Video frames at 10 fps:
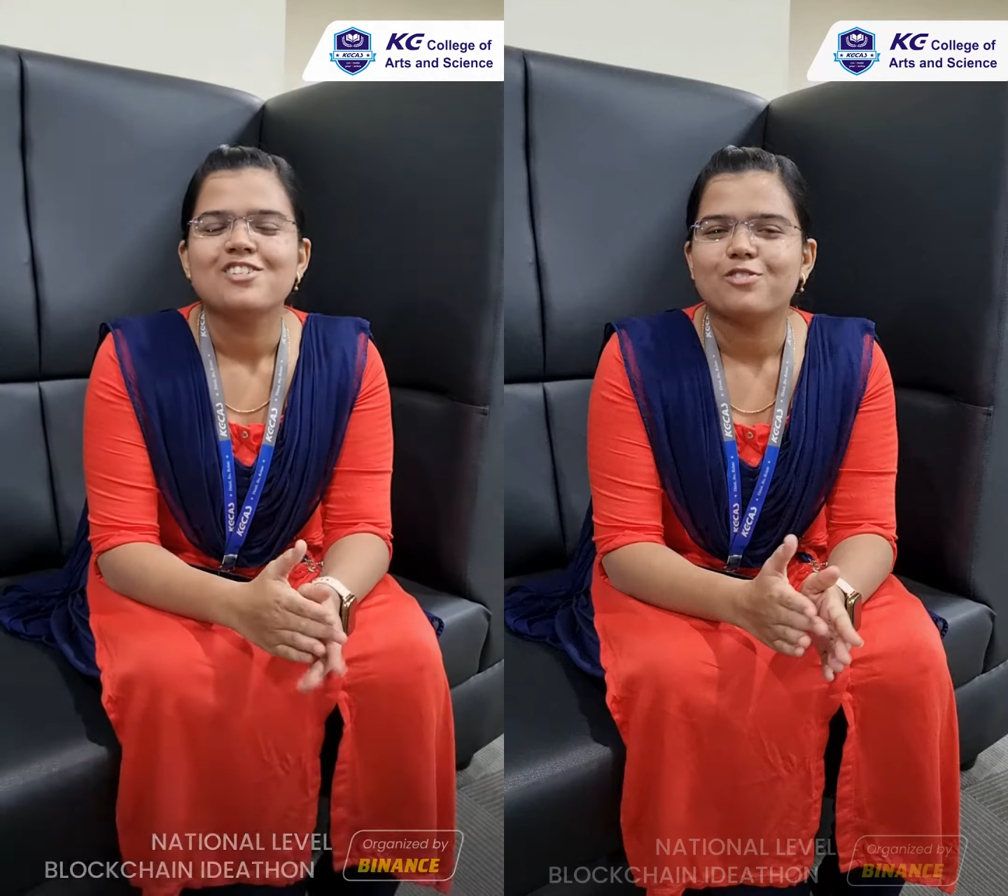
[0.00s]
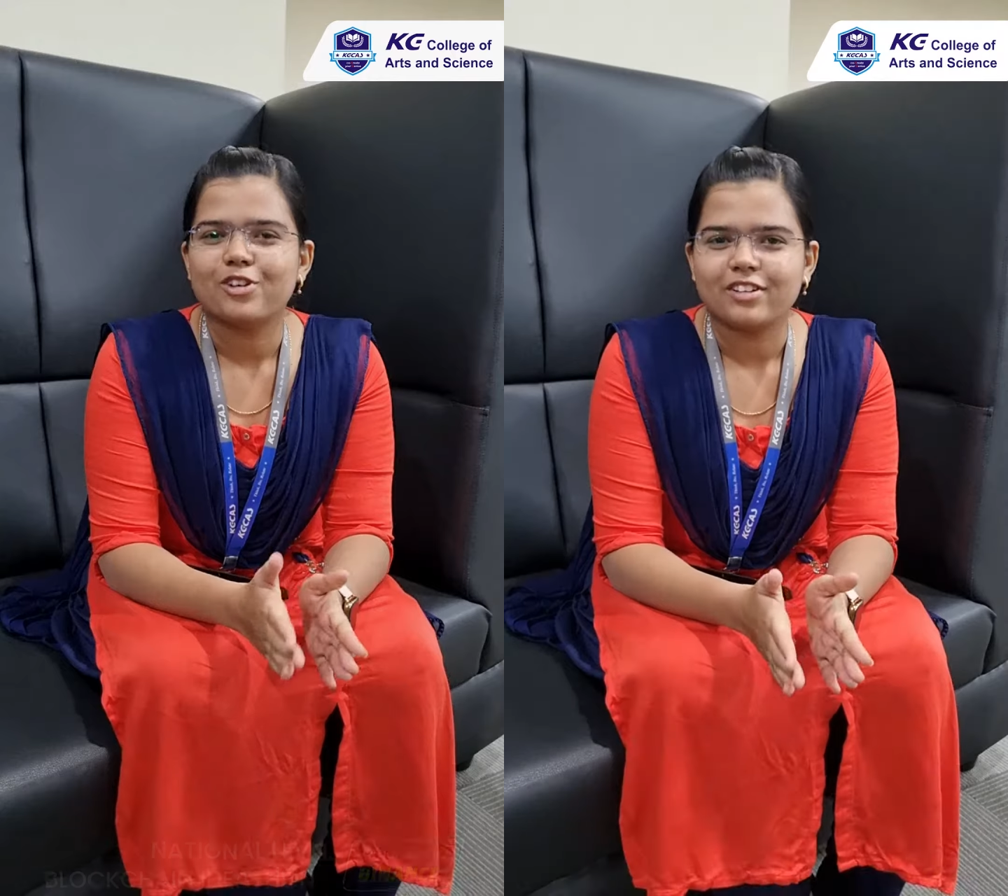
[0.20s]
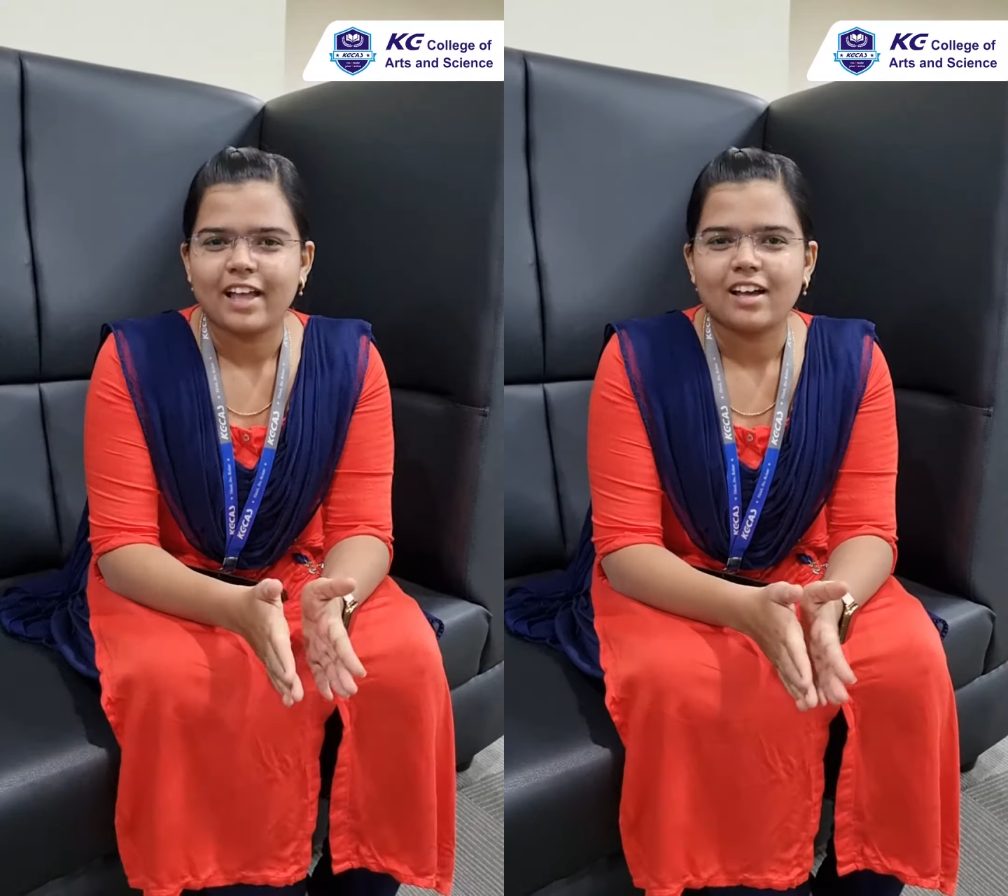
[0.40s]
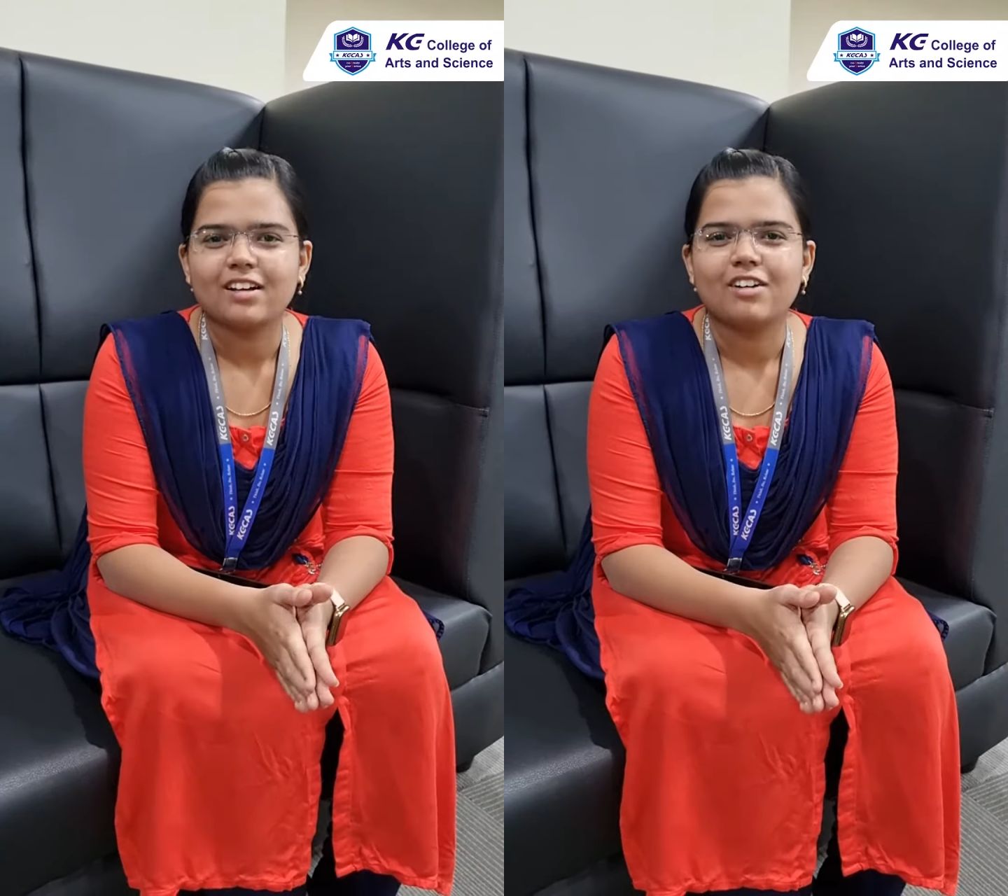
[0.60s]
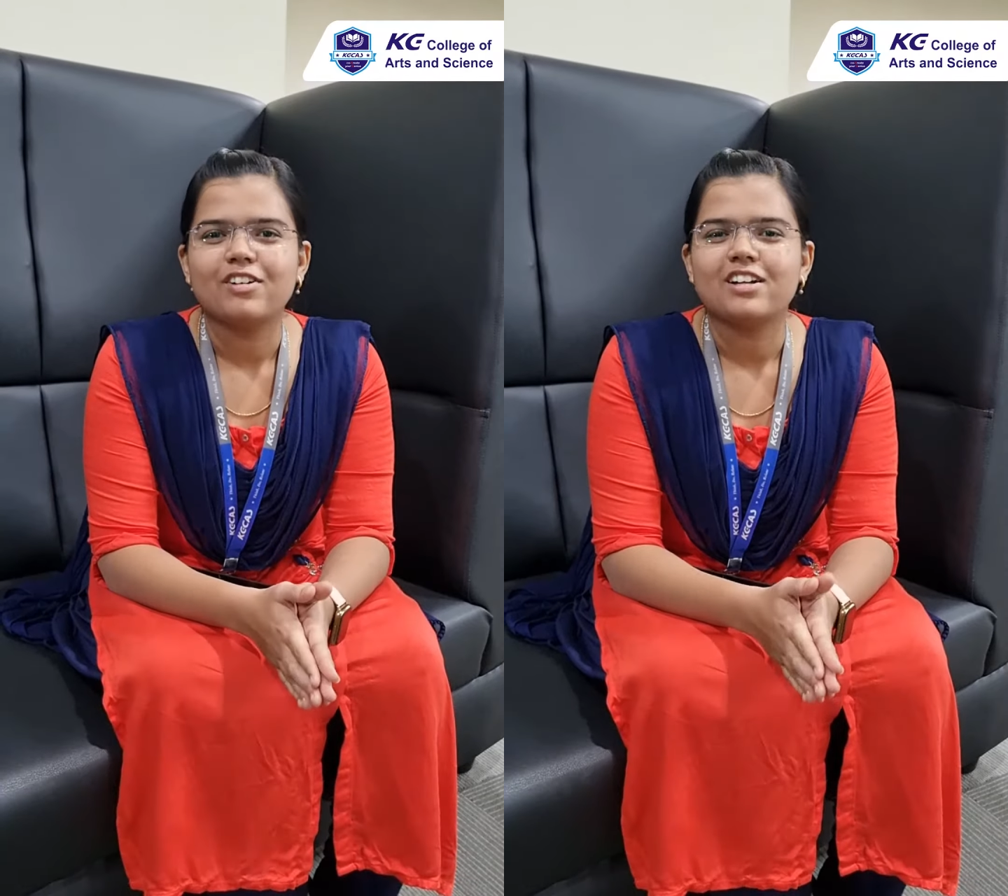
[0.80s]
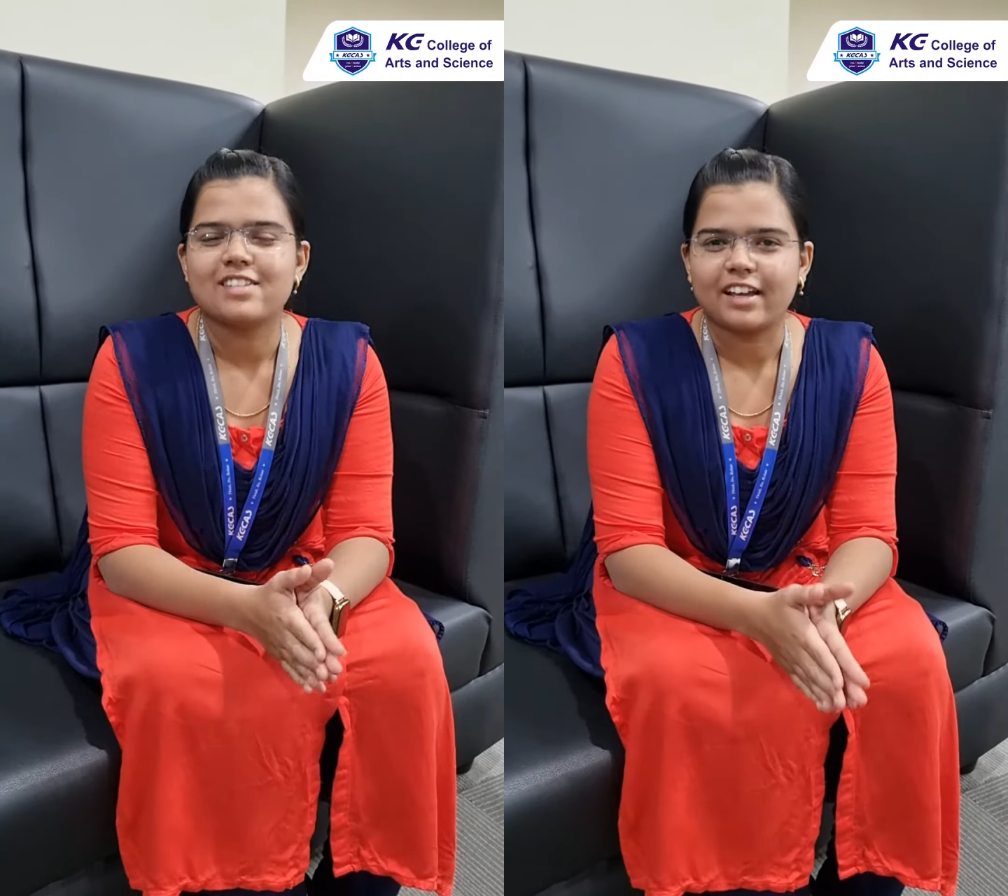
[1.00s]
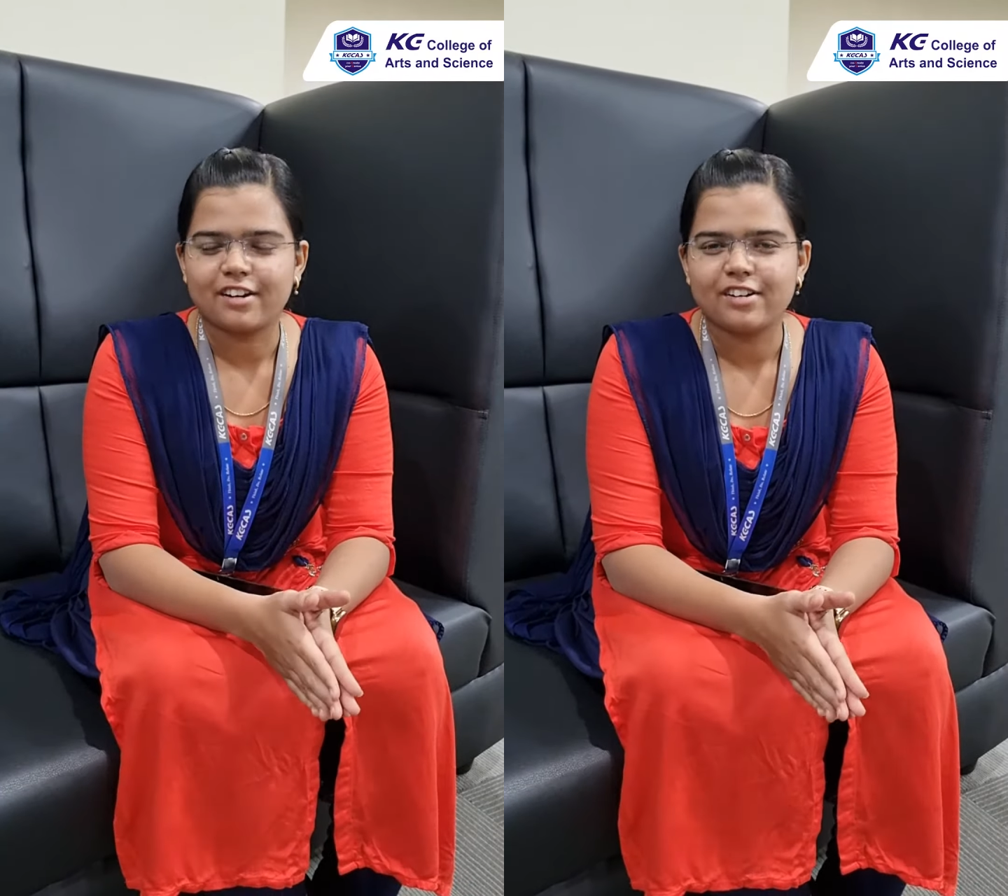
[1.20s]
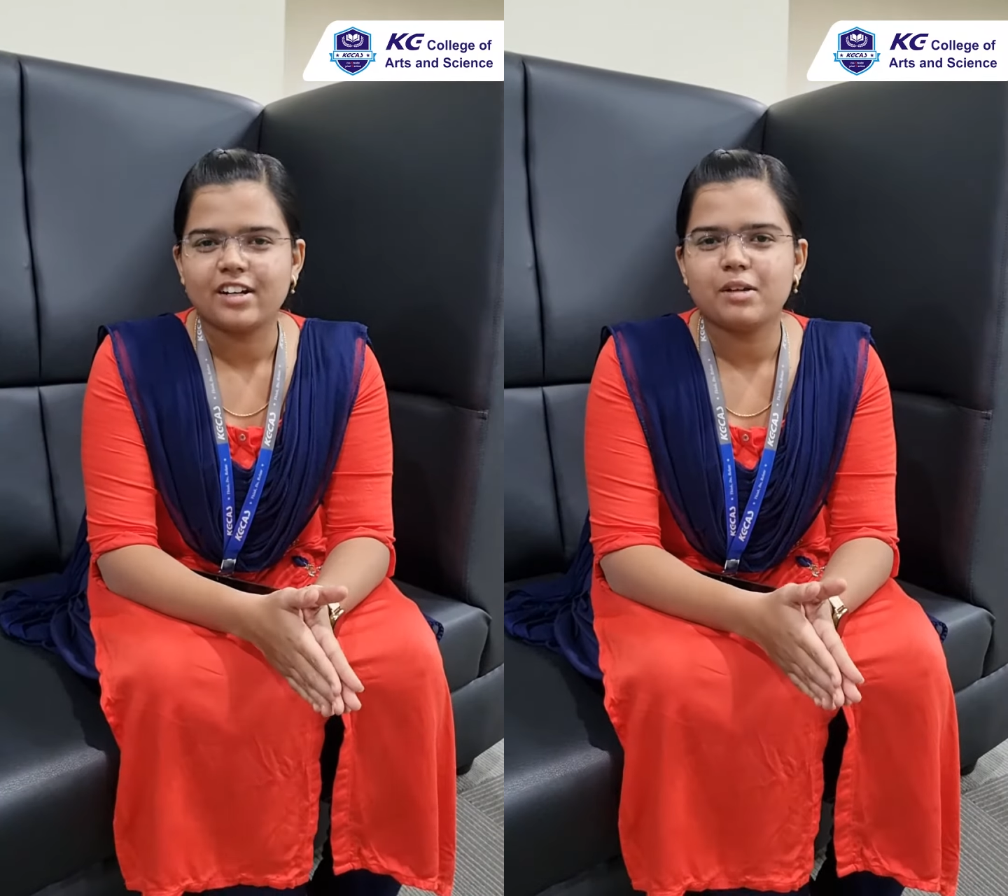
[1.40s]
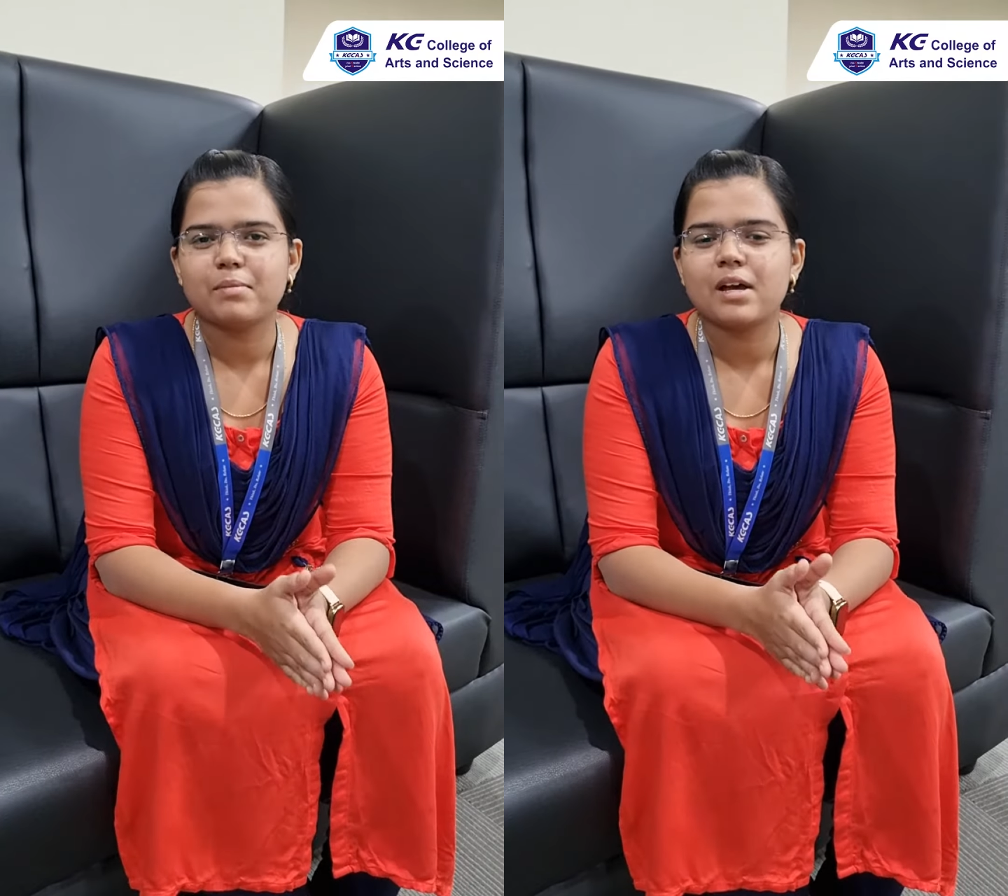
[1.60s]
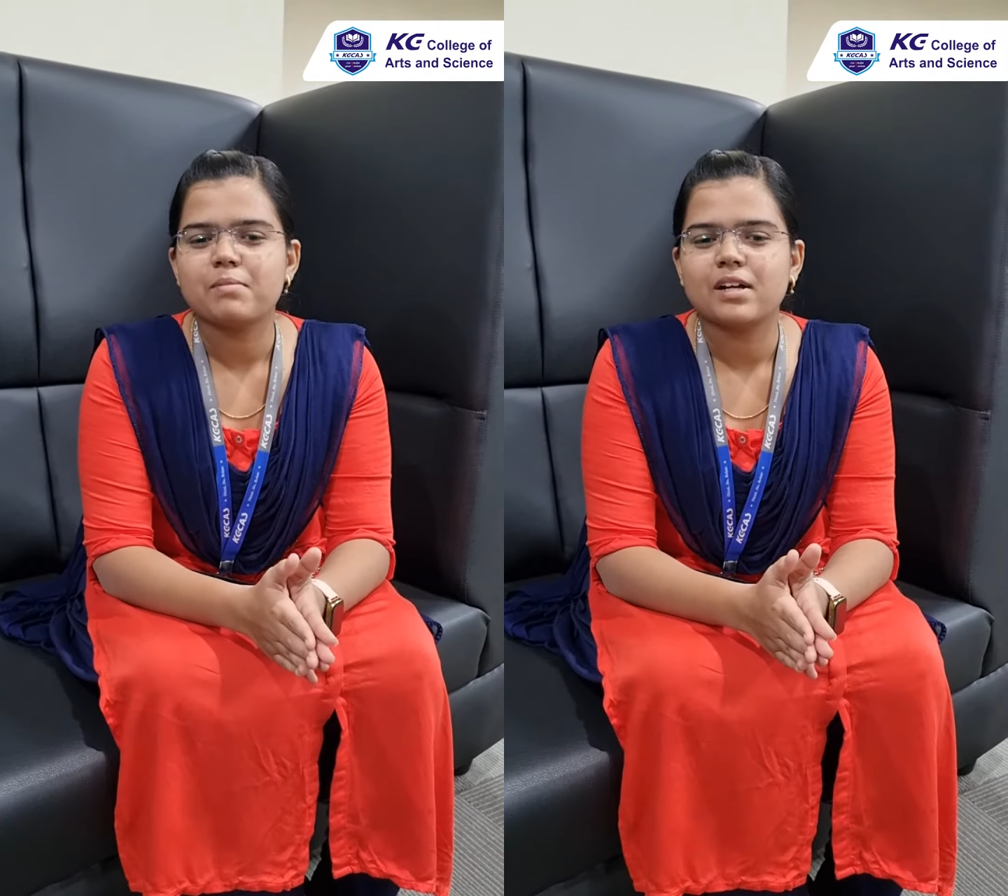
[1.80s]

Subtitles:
want to thank our secretary ma'am